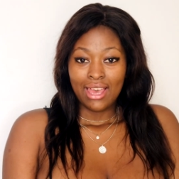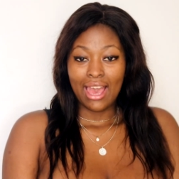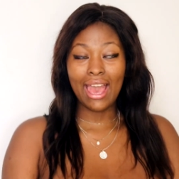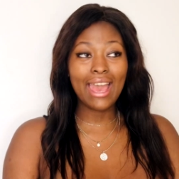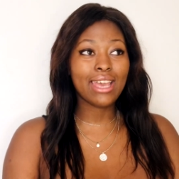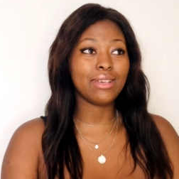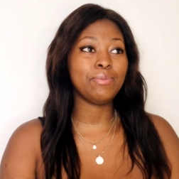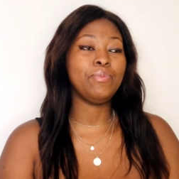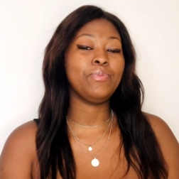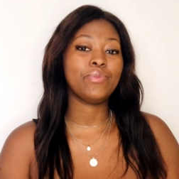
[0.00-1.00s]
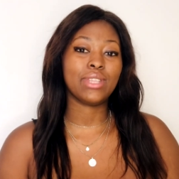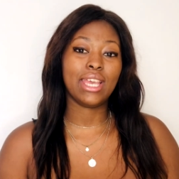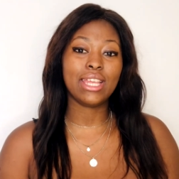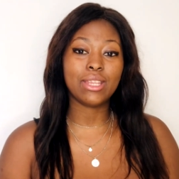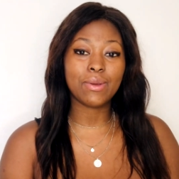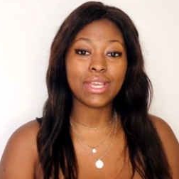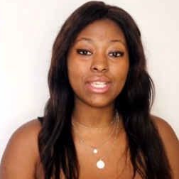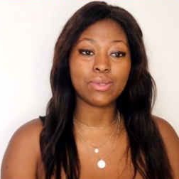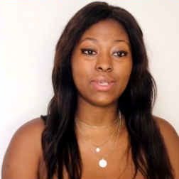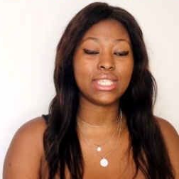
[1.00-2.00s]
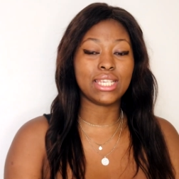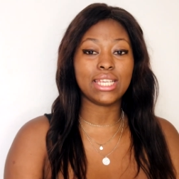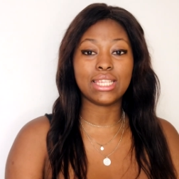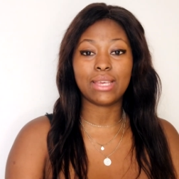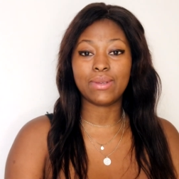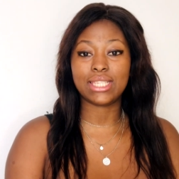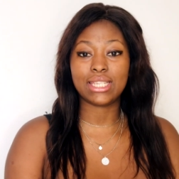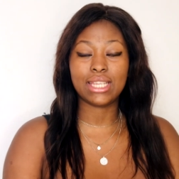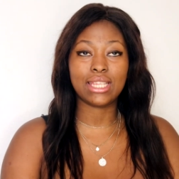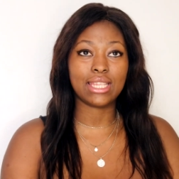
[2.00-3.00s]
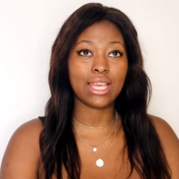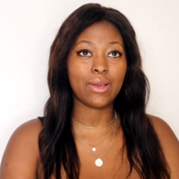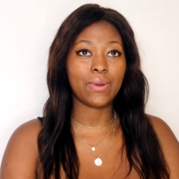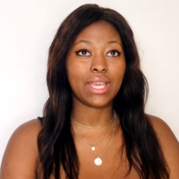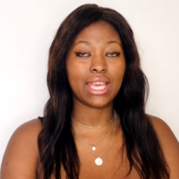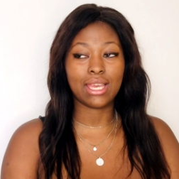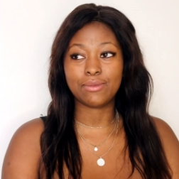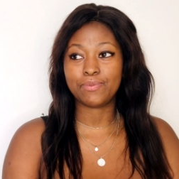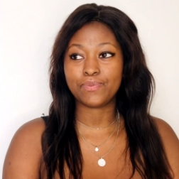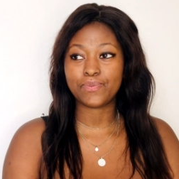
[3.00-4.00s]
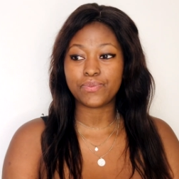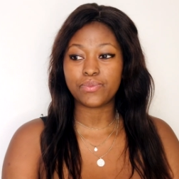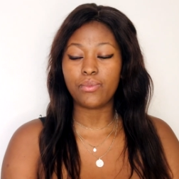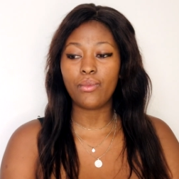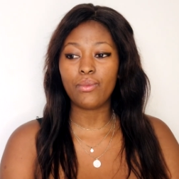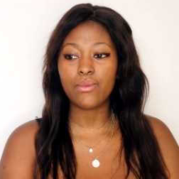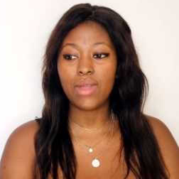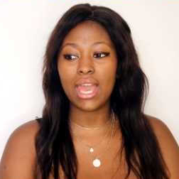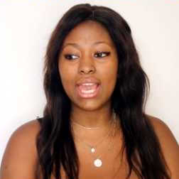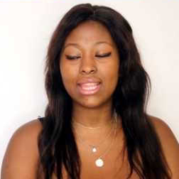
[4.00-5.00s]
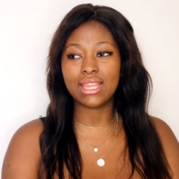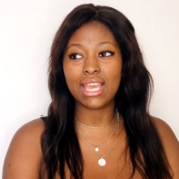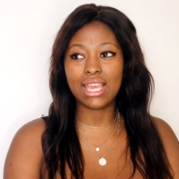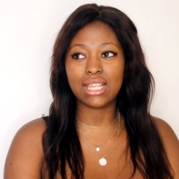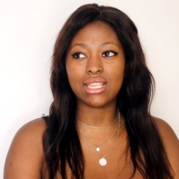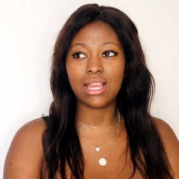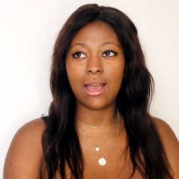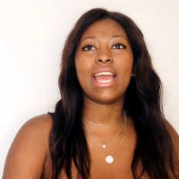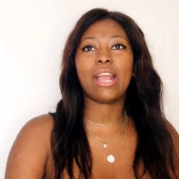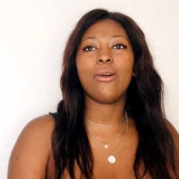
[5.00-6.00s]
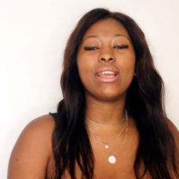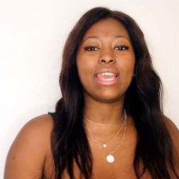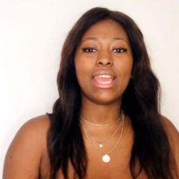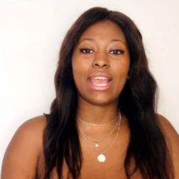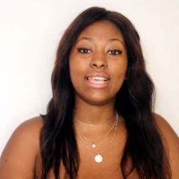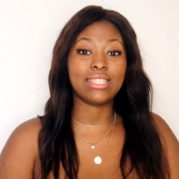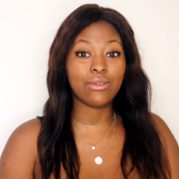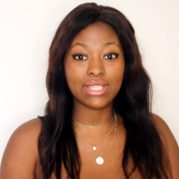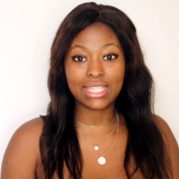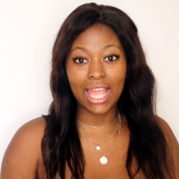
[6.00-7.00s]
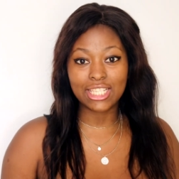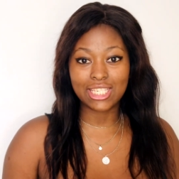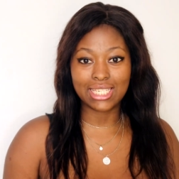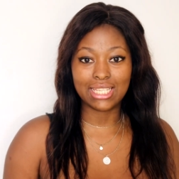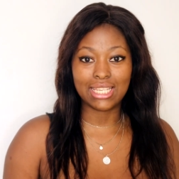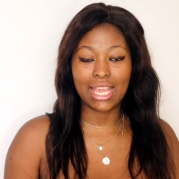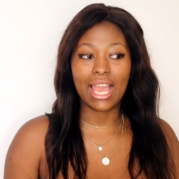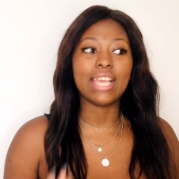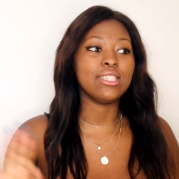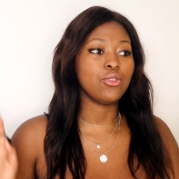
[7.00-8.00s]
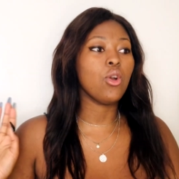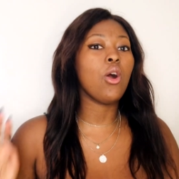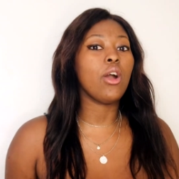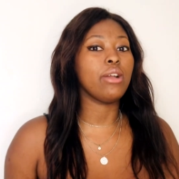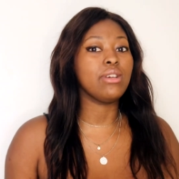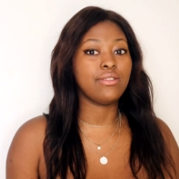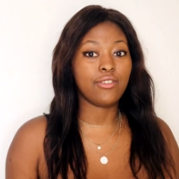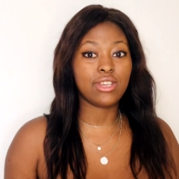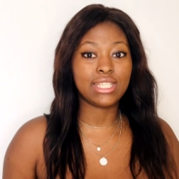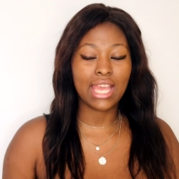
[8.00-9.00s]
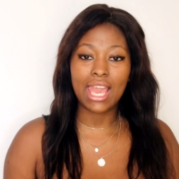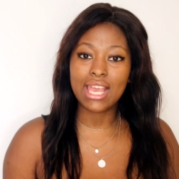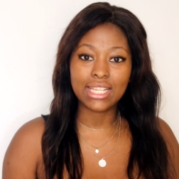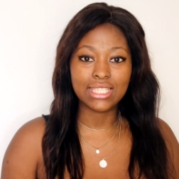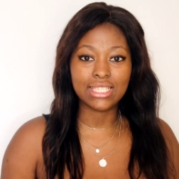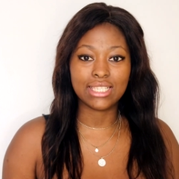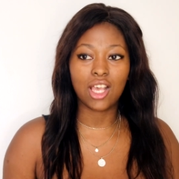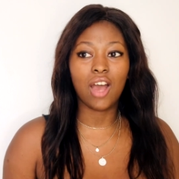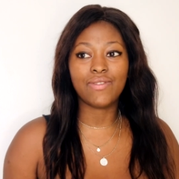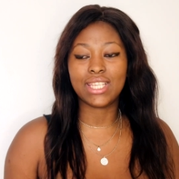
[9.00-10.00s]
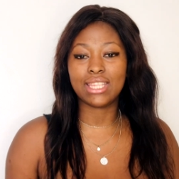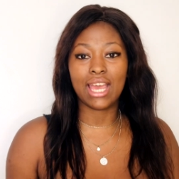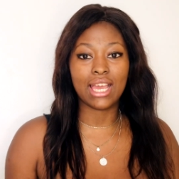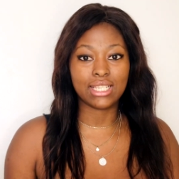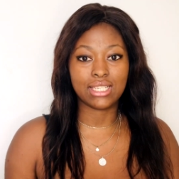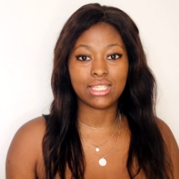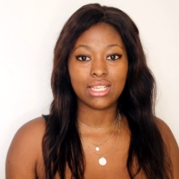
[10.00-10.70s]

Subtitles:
Hi. Anyways, we're sitting there, okay. And then, okay, guys, there was tension, guys. It was very tense. After that,